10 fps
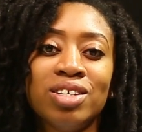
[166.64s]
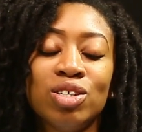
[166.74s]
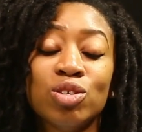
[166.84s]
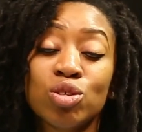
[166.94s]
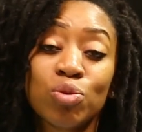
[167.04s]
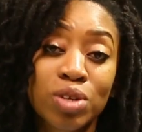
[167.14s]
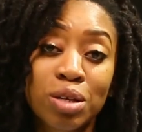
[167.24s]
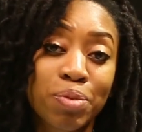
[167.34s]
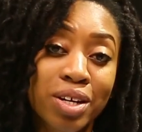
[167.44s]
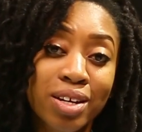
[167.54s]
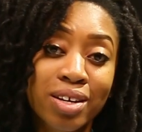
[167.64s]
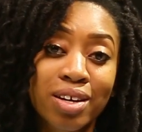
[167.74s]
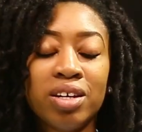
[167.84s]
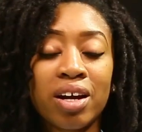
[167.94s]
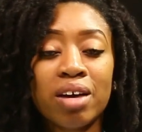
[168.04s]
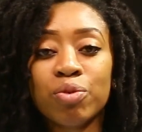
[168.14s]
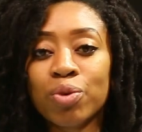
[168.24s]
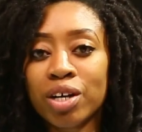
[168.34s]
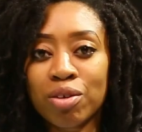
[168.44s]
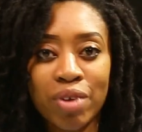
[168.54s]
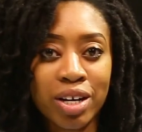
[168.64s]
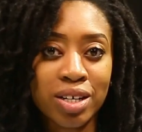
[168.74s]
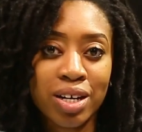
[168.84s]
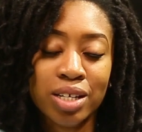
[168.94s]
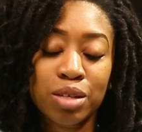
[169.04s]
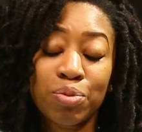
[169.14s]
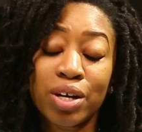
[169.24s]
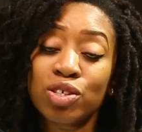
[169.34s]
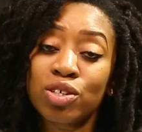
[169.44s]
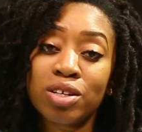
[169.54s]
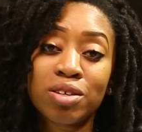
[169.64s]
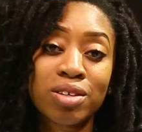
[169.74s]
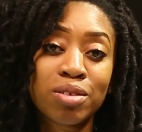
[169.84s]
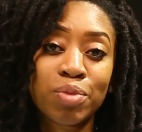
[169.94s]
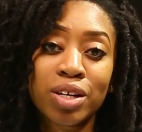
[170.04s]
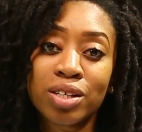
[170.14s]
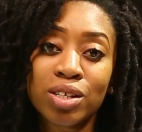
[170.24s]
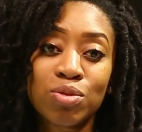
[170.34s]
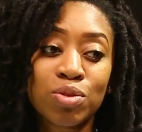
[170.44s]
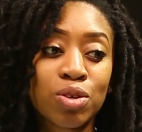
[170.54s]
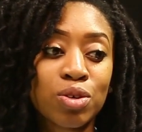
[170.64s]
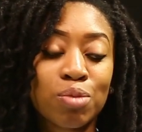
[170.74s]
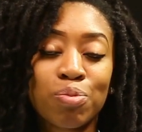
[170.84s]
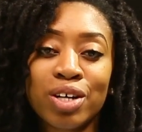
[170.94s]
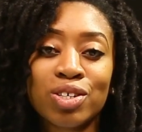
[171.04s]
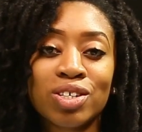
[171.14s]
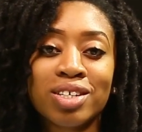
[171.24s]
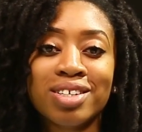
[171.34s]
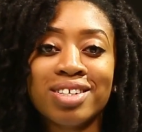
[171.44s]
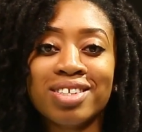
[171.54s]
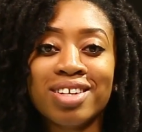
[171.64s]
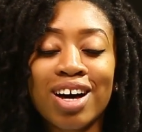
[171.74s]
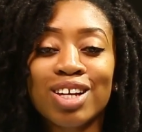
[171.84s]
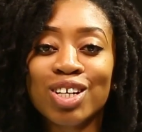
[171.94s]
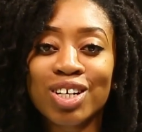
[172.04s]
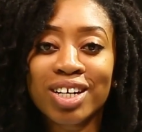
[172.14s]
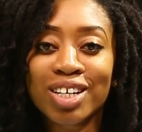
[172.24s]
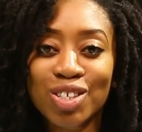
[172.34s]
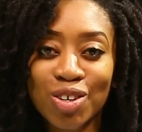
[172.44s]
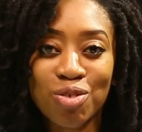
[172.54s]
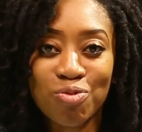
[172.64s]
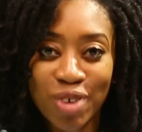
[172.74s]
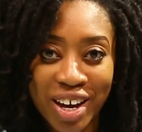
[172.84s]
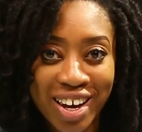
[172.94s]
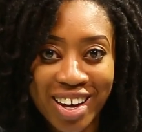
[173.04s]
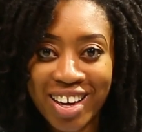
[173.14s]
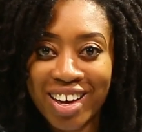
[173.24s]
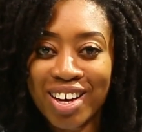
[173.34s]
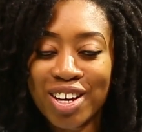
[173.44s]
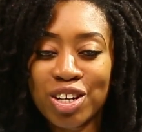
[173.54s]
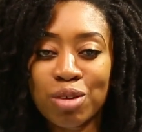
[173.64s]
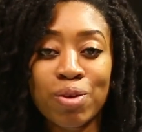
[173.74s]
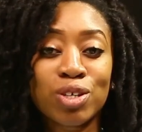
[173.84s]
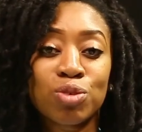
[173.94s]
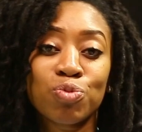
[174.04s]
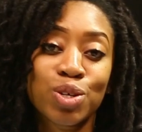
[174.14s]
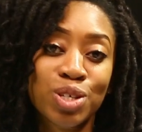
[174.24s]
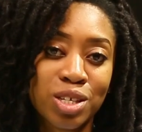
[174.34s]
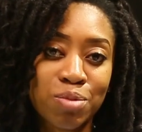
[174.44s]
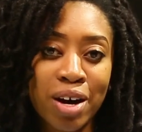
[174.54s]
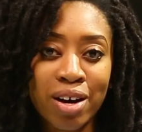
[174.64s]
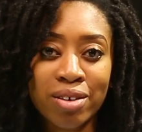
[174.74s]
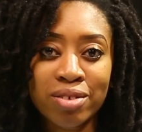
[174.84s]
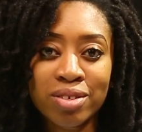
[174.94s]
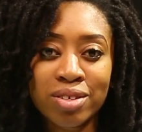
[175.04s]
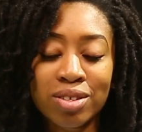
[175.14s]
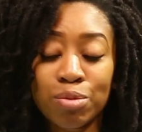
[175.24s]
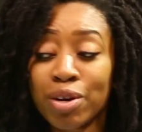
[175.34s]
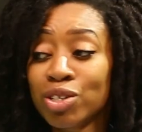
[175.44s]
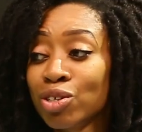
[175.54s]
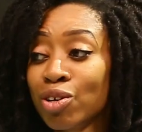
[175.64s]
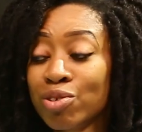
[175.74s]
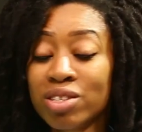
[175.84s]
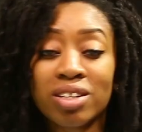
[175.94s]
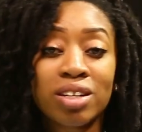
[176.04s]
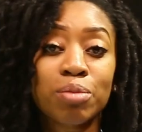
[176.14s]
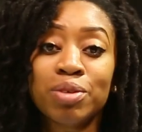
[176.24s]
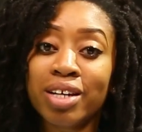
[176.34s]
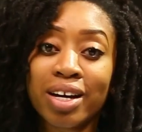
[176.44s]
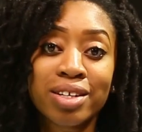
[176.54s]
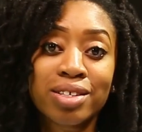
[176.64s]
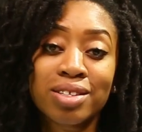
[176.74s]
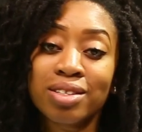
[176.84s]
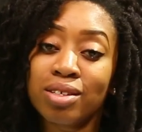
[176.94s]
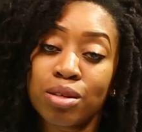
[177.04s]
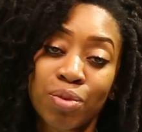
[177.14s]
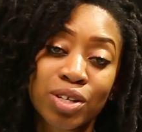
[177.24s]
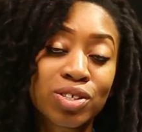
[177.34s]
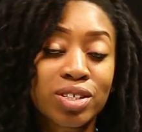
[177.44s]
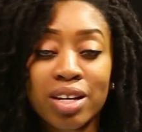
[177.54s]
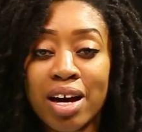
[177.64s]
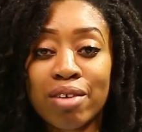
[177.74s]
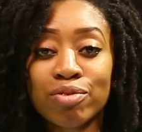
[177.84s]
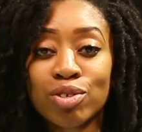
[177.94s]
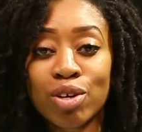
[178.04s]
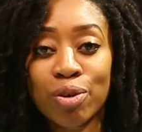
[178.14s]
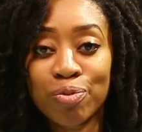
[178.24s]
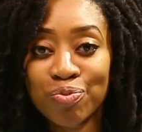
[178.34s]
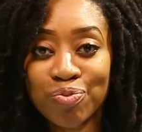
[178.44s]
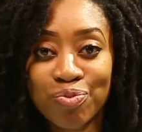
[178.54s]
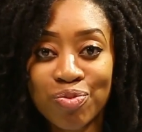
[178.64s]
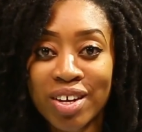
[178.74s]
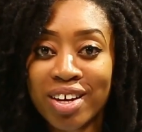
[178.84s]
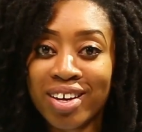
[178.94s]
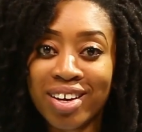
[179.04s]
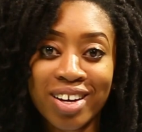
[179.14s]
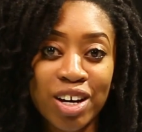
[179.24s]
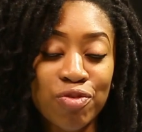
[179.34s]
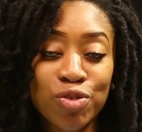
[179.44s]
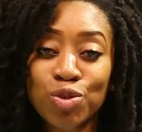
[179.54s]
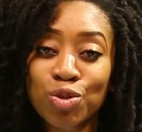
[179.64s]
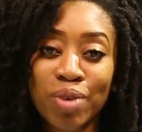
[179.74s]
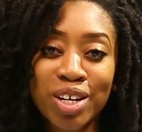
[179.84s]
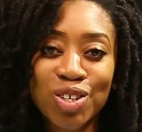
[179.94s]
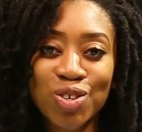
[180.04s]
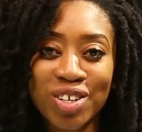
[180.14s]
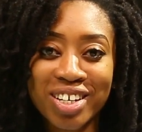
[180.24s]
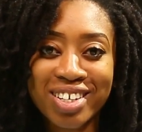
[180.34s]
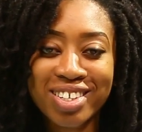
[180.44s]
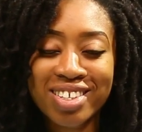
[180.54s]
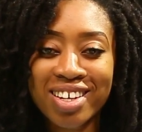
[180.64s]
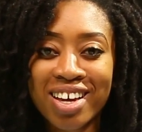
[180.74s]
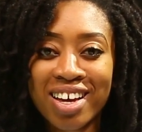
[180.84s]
you're so deep in it. Not everyone can recognize depression, but at least we know depression does not look a certain way. Depression wears a smile. Depression goes to the club and dance. Depression can have, a few too many drinks.